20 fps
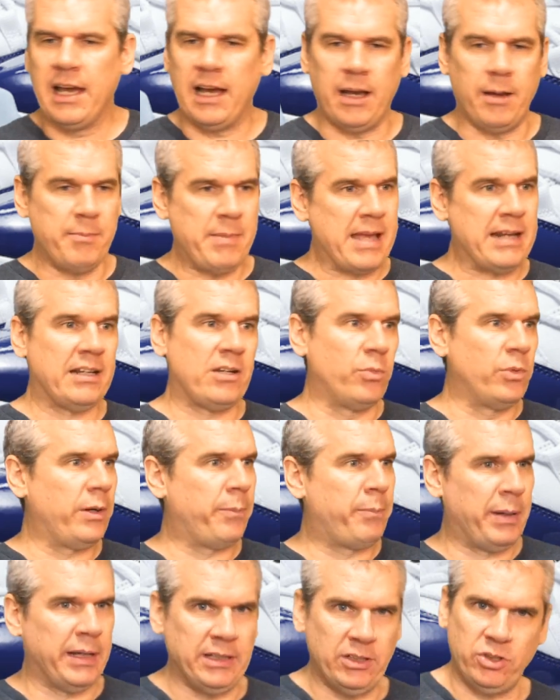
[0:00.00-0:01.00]
Uh, men can wear
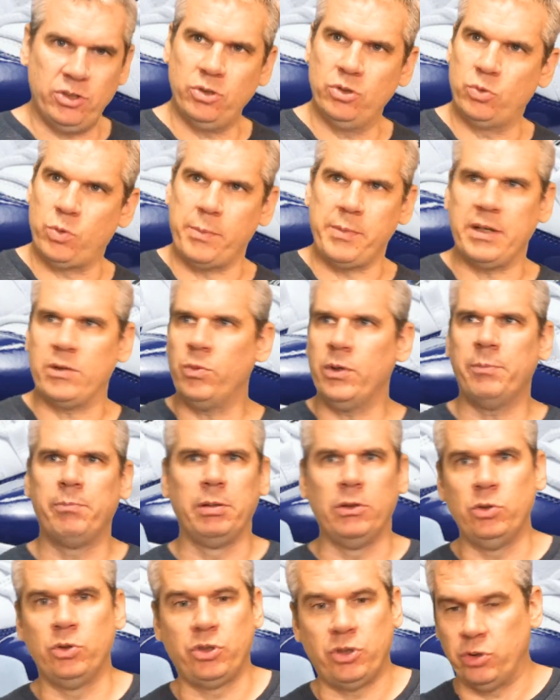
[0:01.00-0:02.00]
pink shoes, women can wear
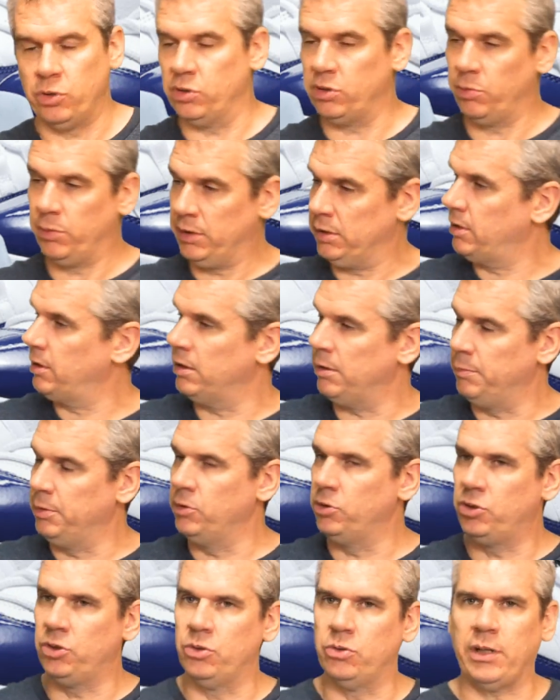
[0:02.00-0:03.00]
blue shoes, and we're looking at a
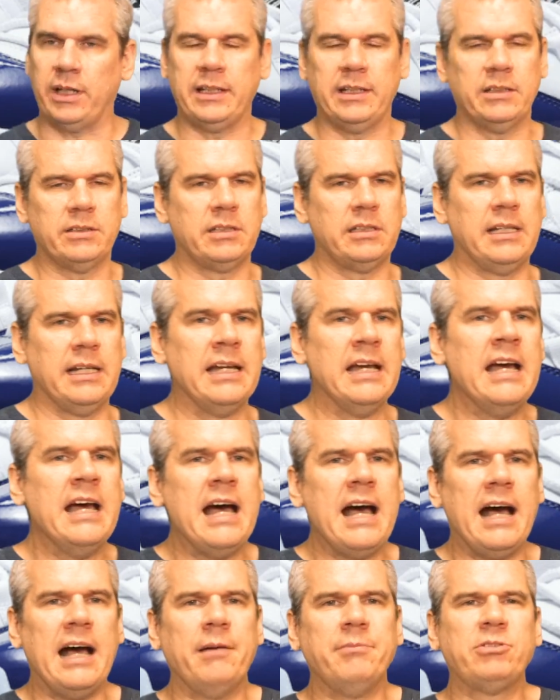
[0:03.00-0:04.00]
blue shoe right here today.
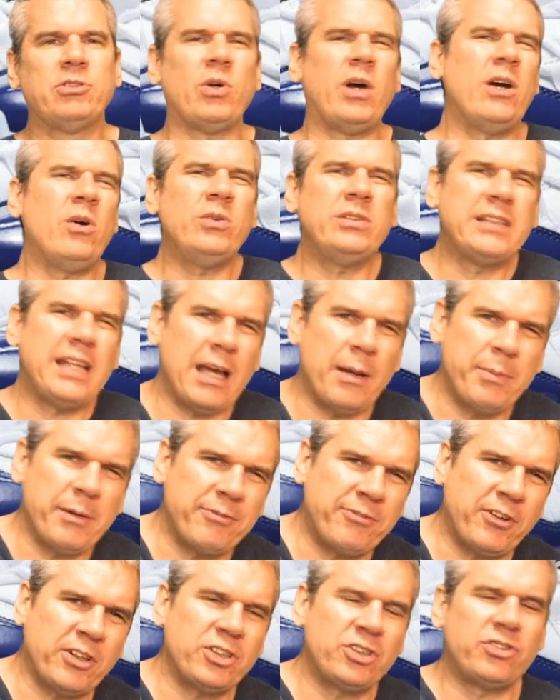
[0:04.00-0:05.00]
Um, so I always get a
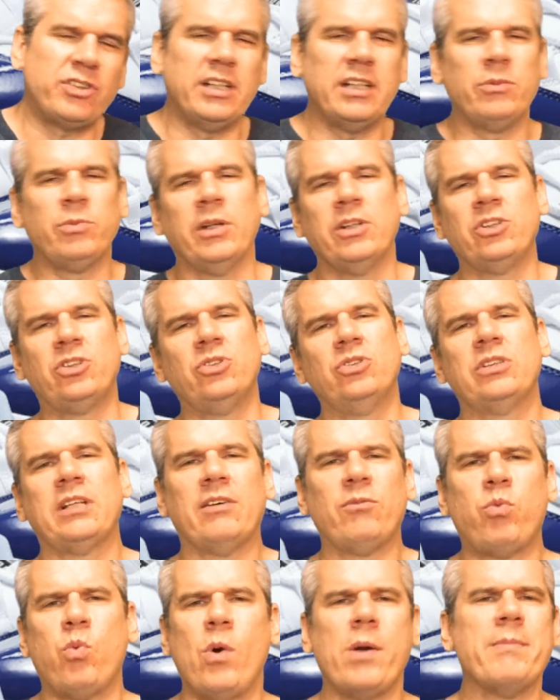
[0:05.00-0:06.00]
bit frustrated when shoes
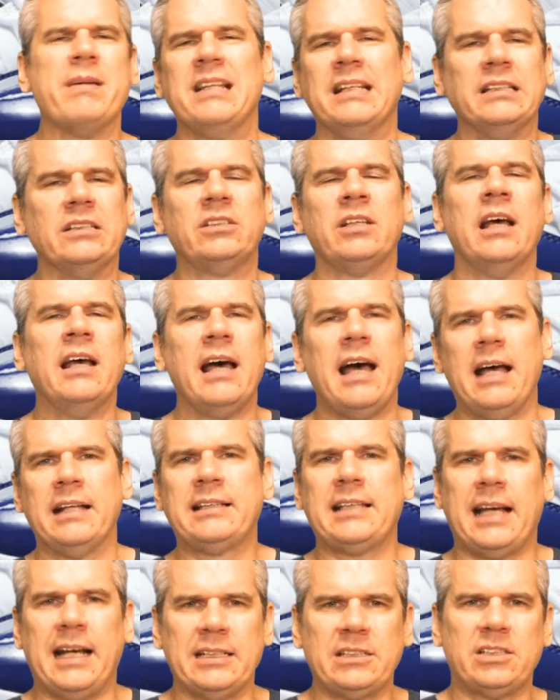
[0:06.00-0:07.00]
have women's
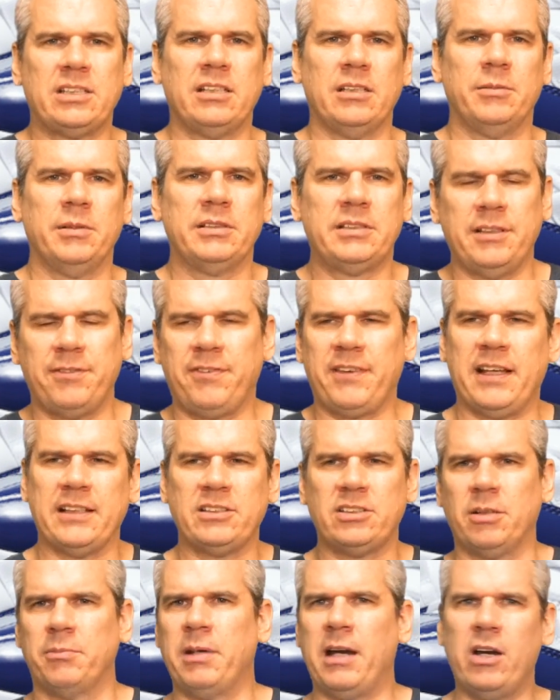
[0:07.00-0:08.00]
attached to them as if that
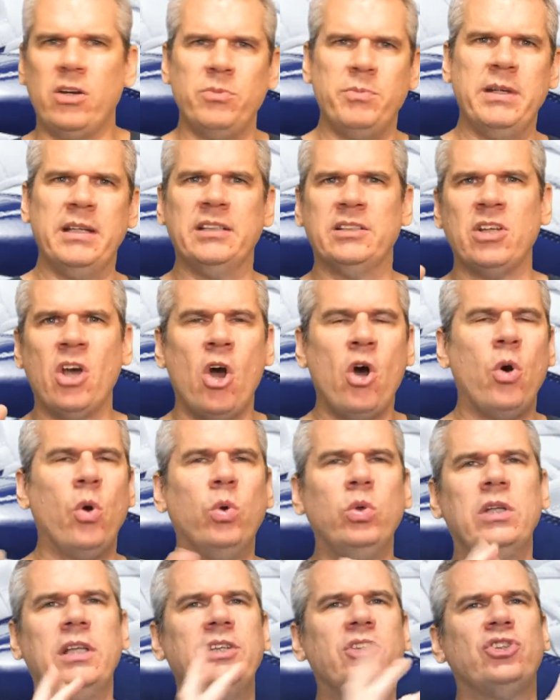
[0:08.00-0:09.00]
somehow means
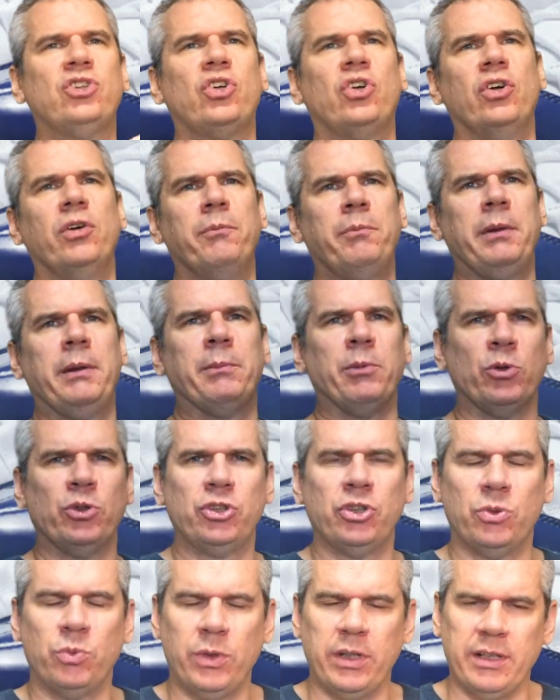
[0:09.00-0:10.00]
only certain people
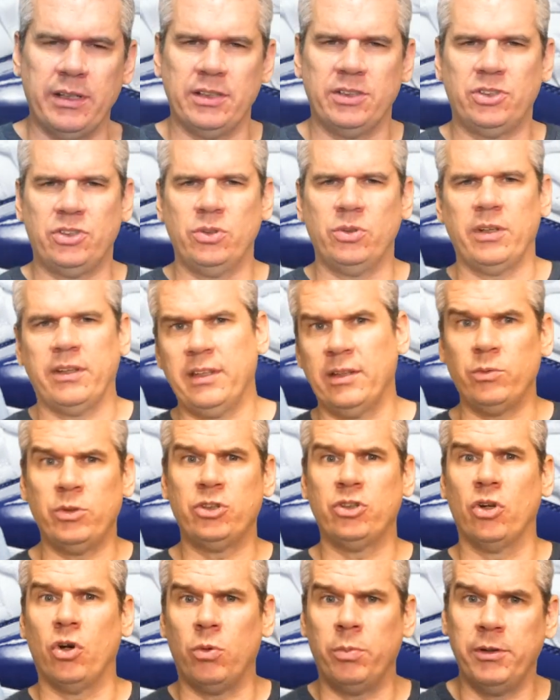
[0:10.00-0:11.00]
should wear the shoe. I think we
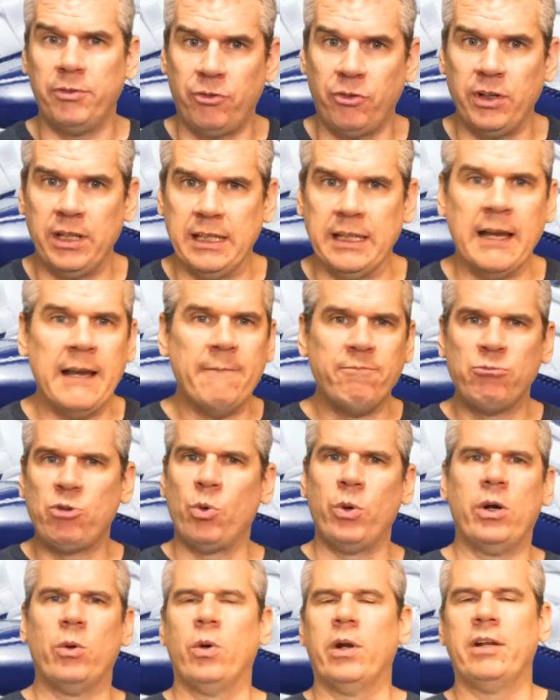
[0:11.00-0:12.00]
should all be free
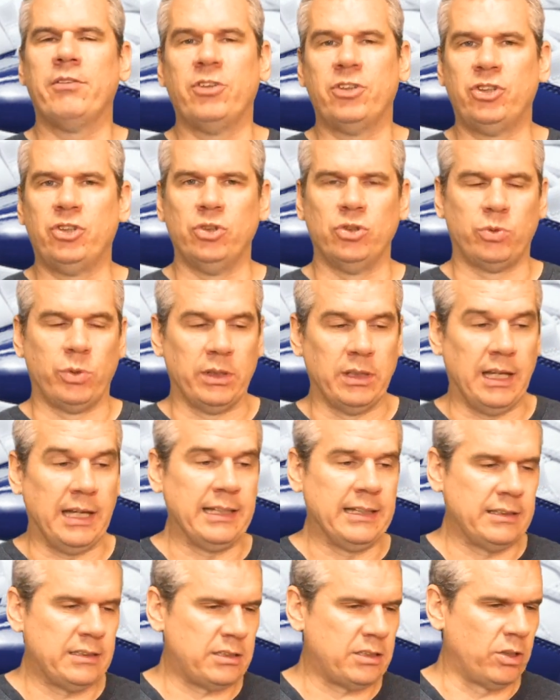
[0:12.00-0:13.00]
to wear whatever shoes we
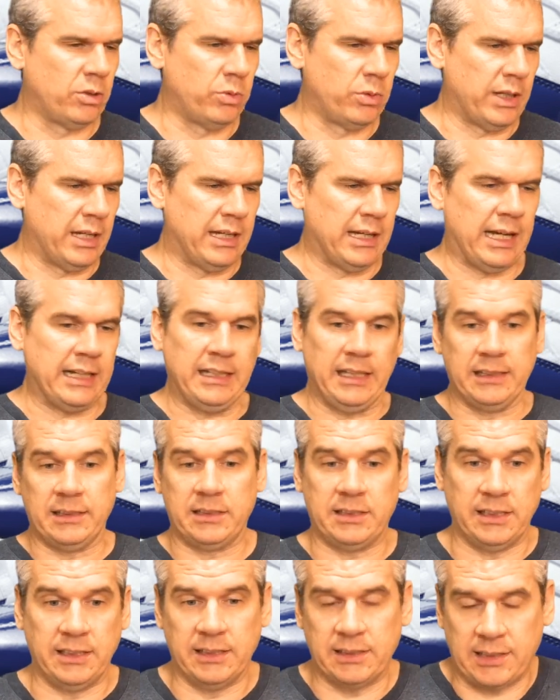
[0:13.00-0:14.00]
like. So uh, I'd like
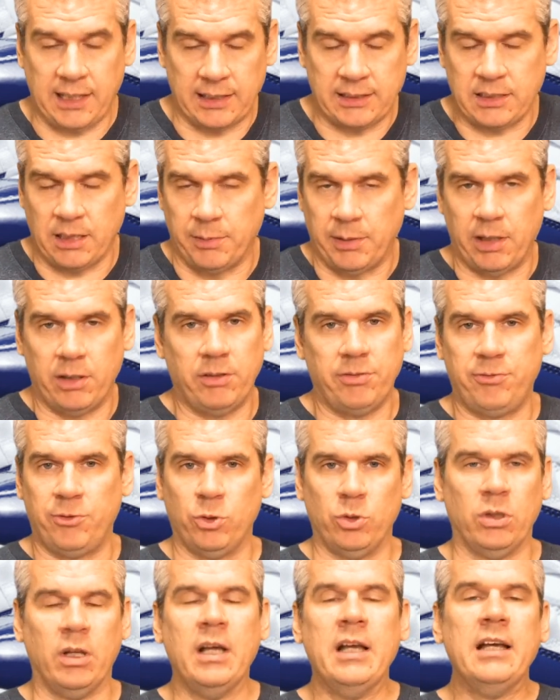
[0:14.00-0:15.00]
to see these guys come out in a
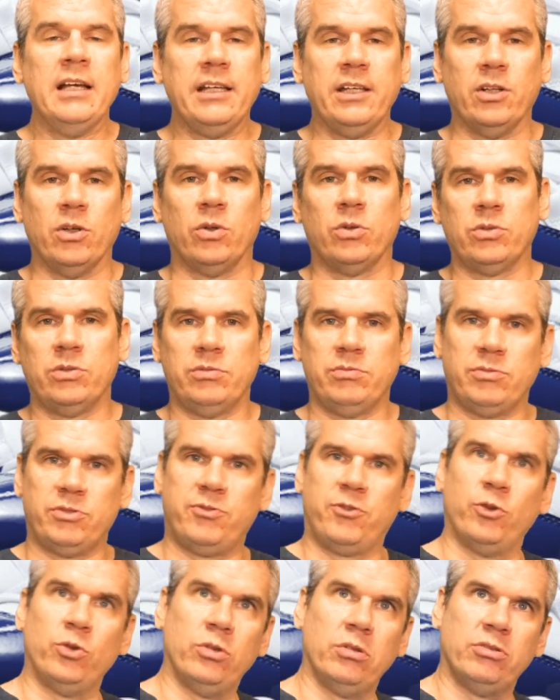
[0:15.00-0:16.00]
full, you know,
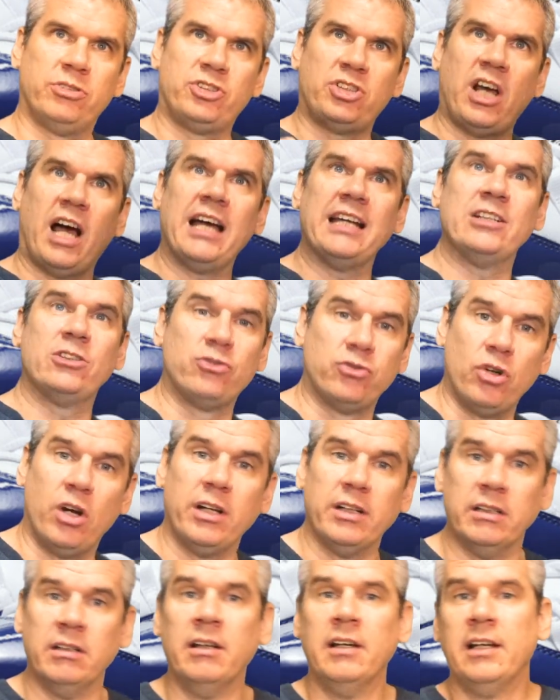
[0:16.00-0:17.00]
full size
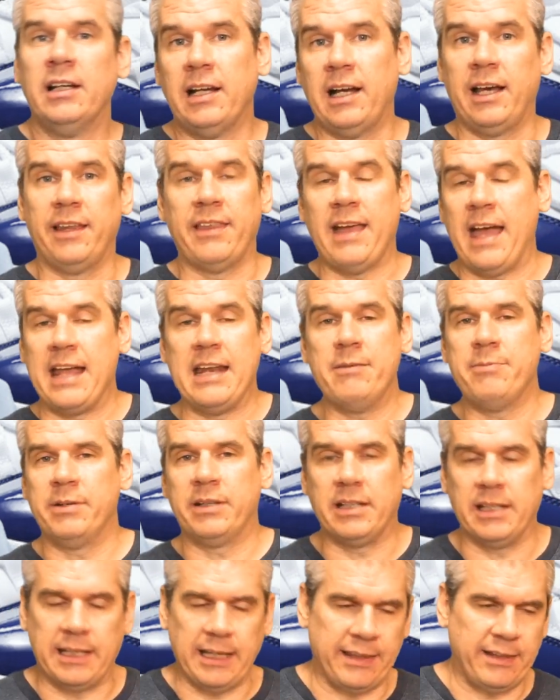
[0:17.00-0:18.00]
run uh, that
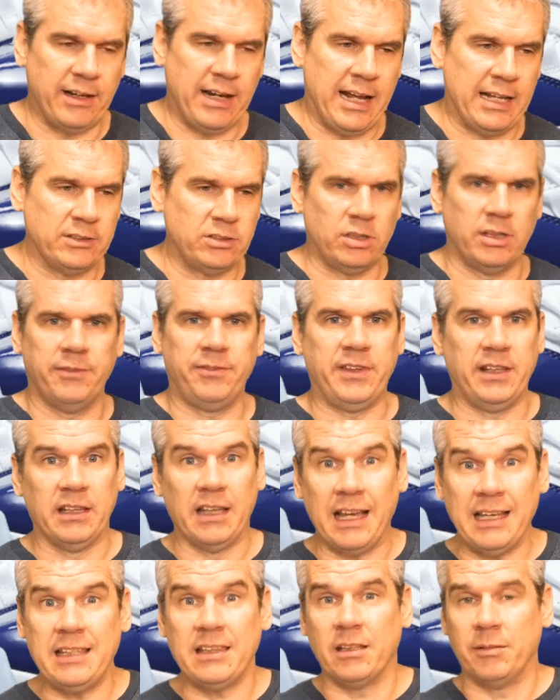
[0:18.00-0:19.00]
anybody could get their hands on if they
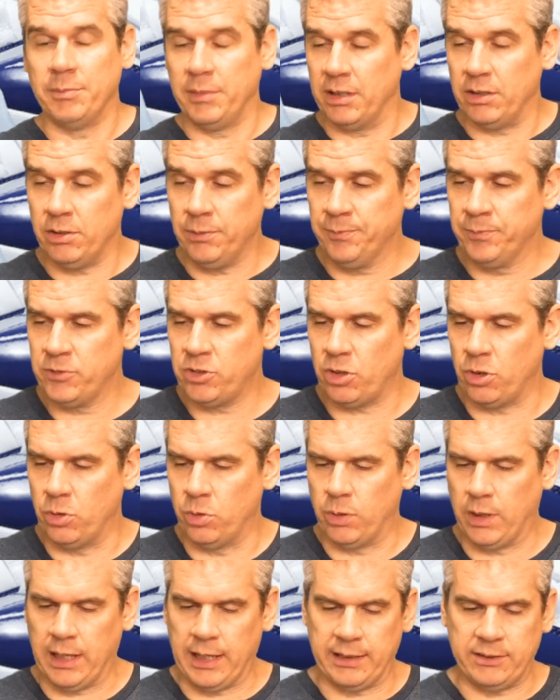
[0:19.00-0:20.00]
like them, you know.
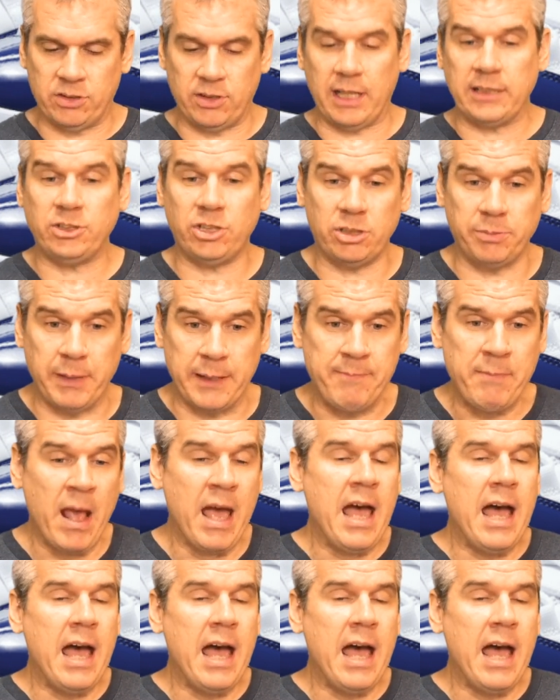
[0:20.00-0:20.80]
So uh, so that's just me.